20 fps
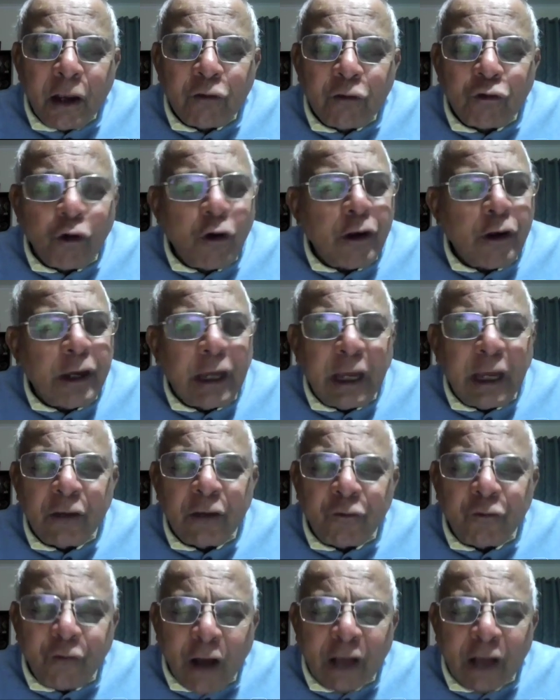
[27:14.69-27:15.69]
So he
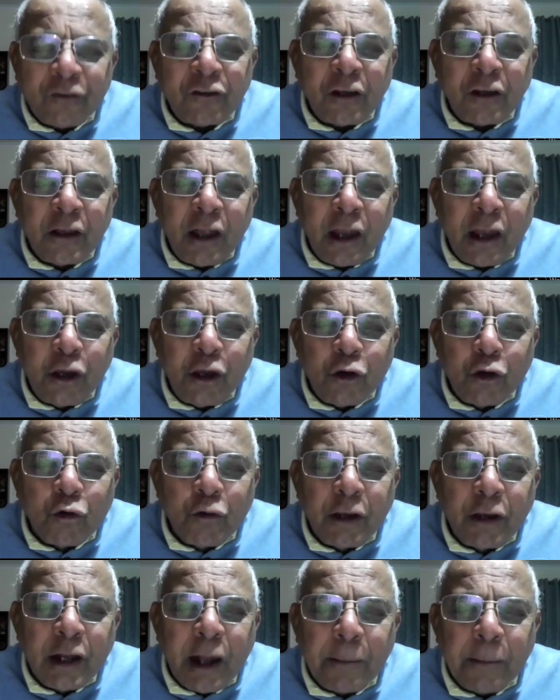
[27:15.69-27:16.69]
is faster than
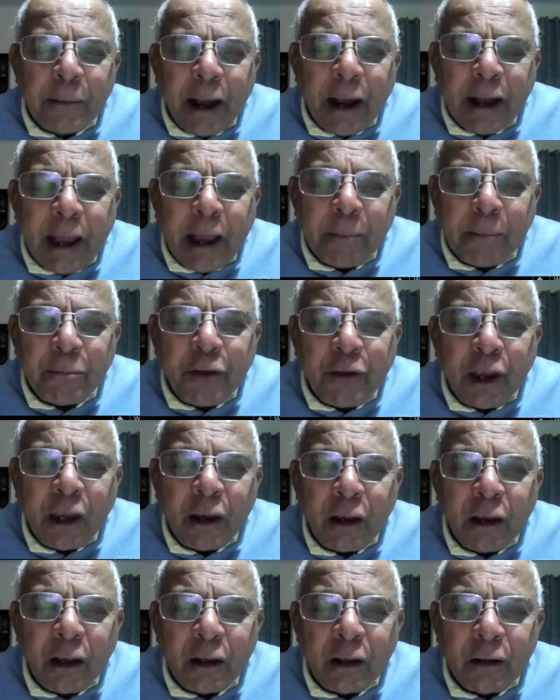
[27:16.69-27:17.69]
you in
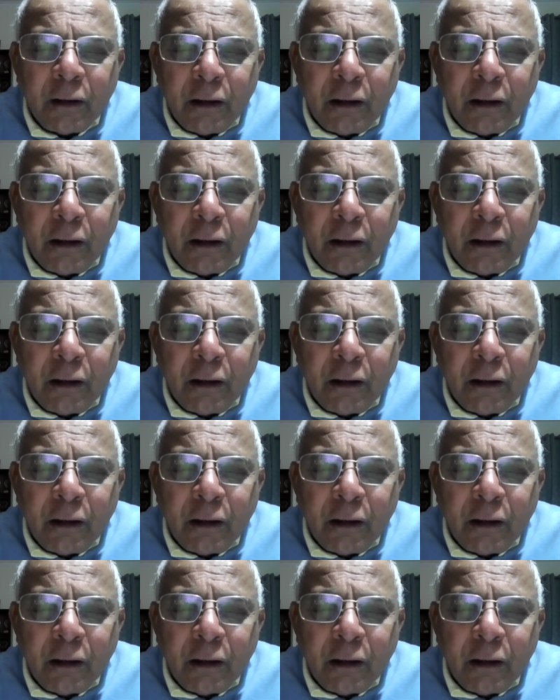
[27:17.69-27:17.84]
adapting.